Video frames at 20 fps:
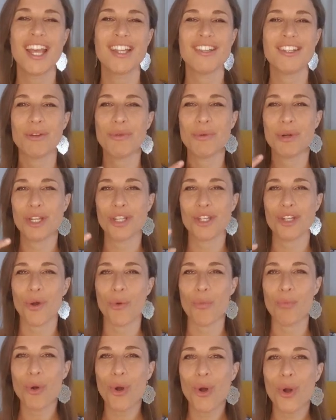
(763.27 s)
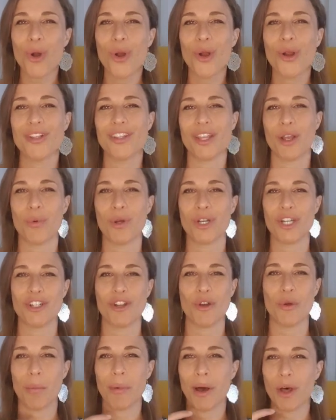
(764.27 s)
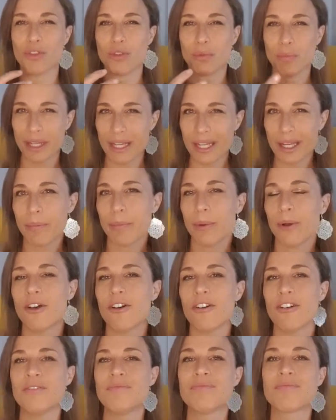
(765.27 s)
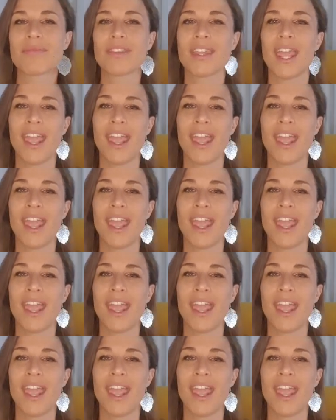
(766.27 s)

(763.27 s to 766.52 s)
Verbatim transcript: They want to know more. They want to know about people